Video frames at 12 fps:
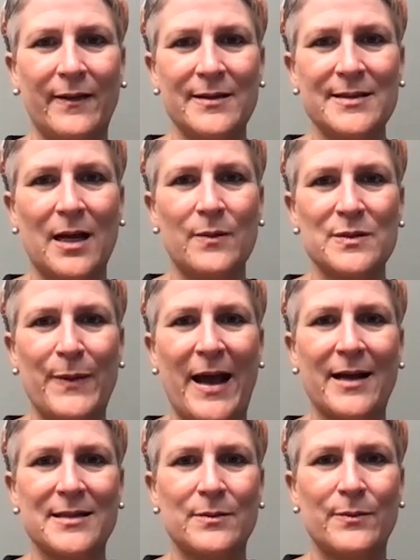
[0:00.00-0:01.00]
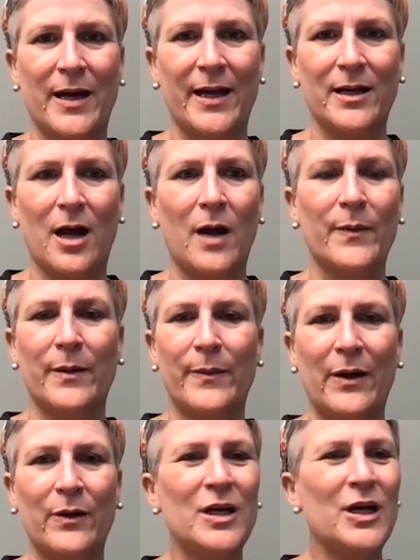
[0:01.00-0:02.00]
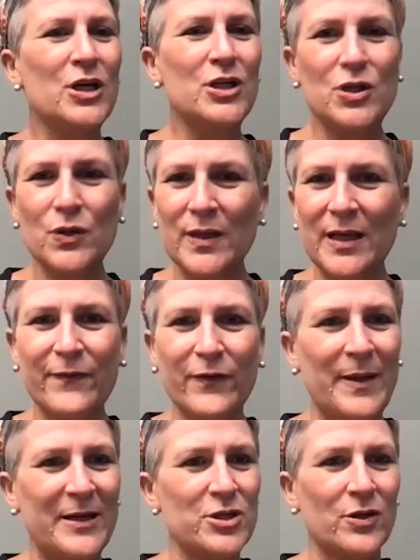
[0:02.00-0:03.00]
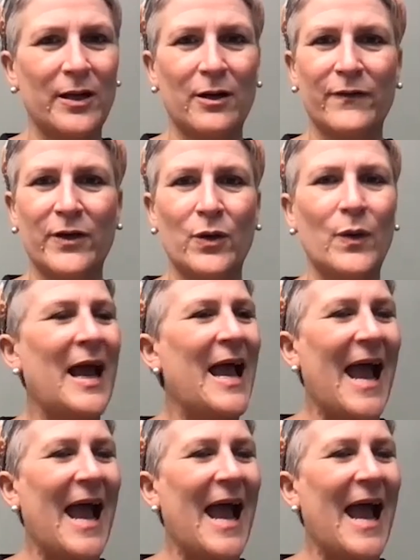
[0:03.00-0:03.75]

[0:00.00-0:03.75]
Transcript: And this comes back to my comment about do the informational interview,